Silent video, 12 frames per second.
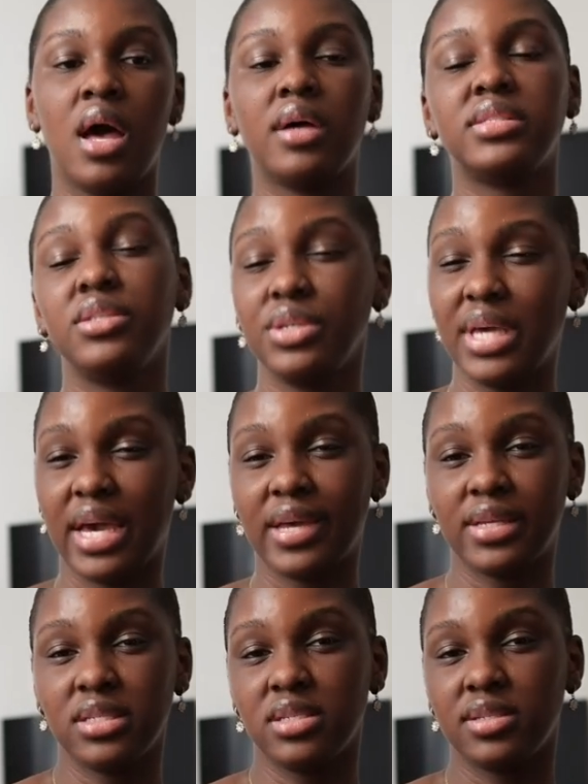I'll see you
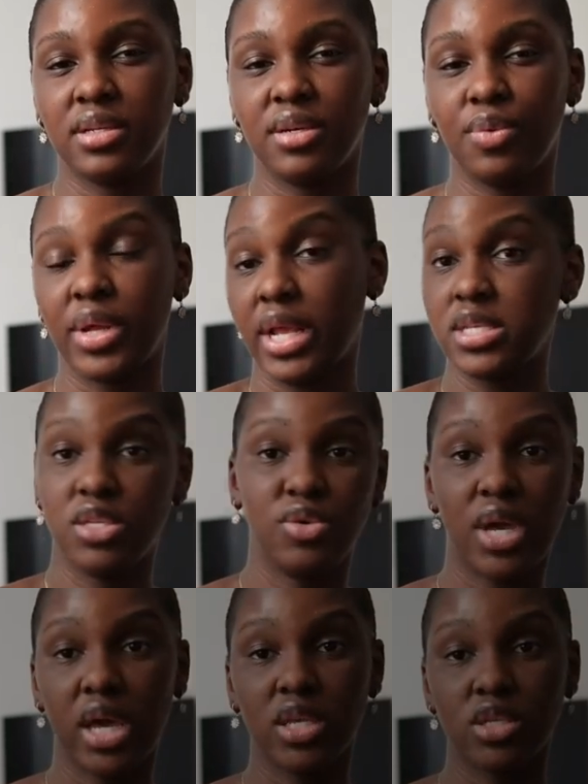guys when I see you
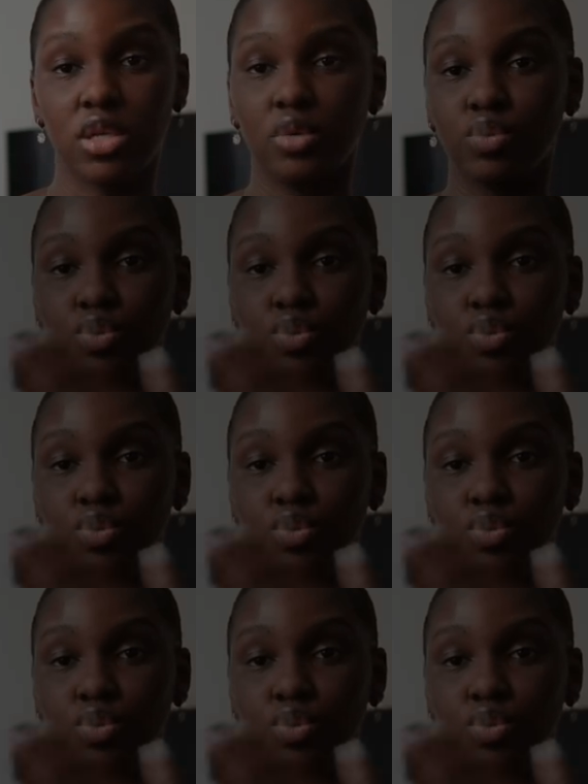guys.